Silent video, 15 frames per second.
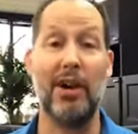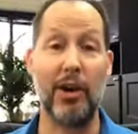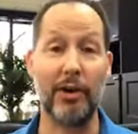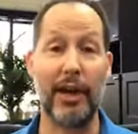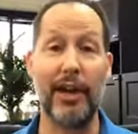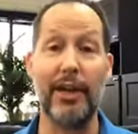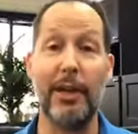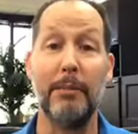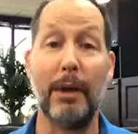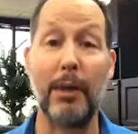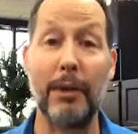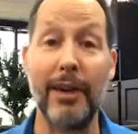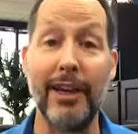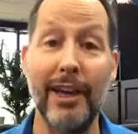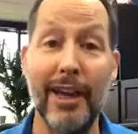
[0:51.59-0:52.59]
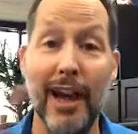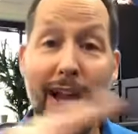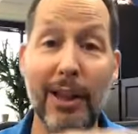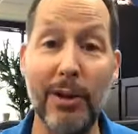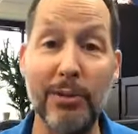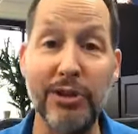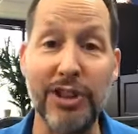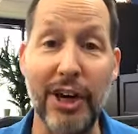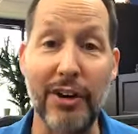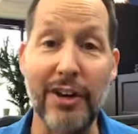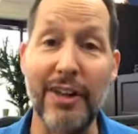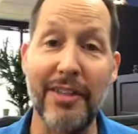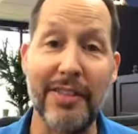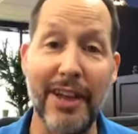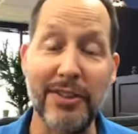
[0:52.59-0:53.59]
Okay, by the way, hello,
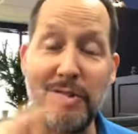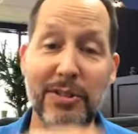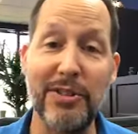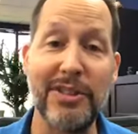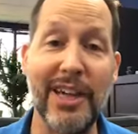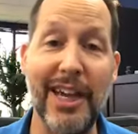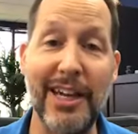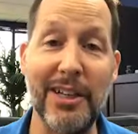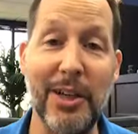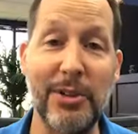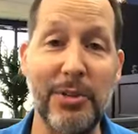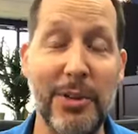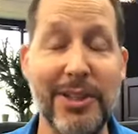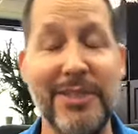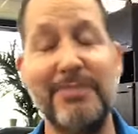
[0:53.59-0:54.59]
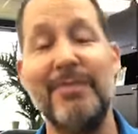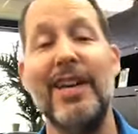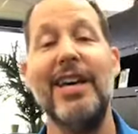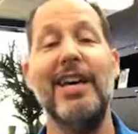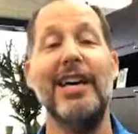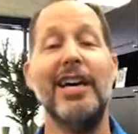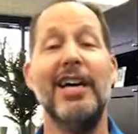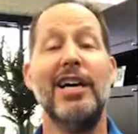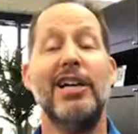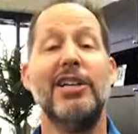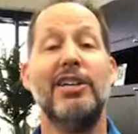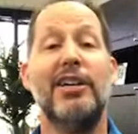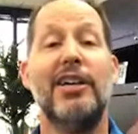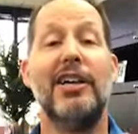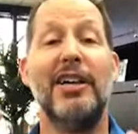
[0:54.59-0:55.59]
Sherry. Thanks for saying hello to us.
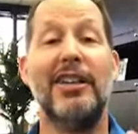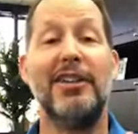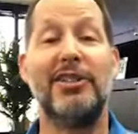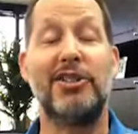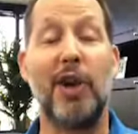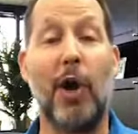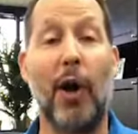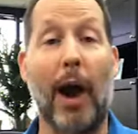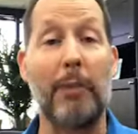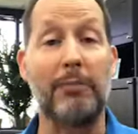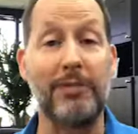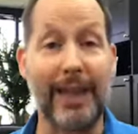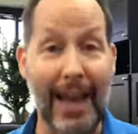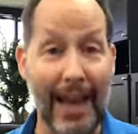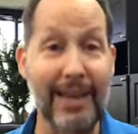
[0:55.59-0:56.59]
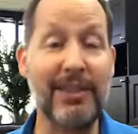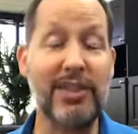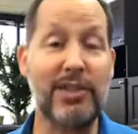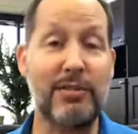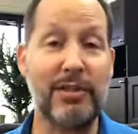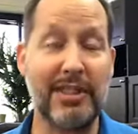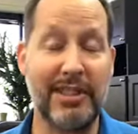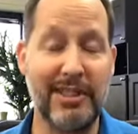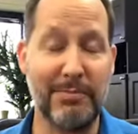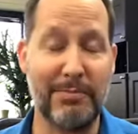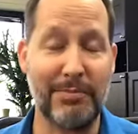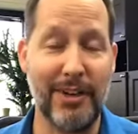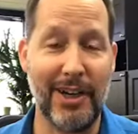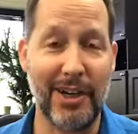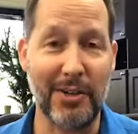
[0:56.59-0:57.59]
So I'm glad this
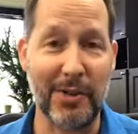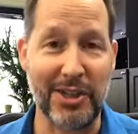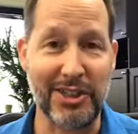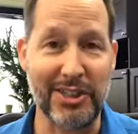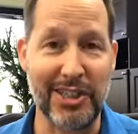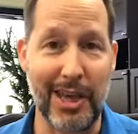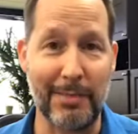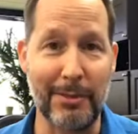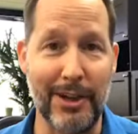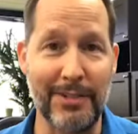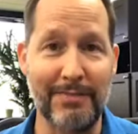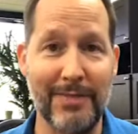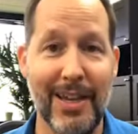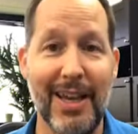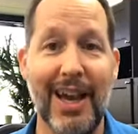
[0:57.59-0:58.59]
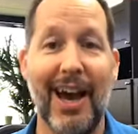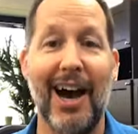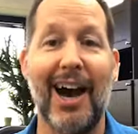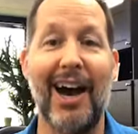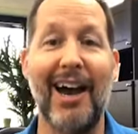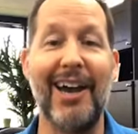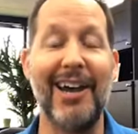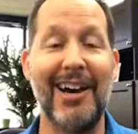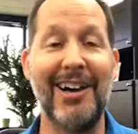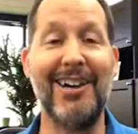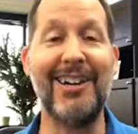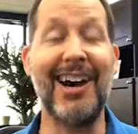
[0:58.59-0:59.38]
uh, question came in. I, uh,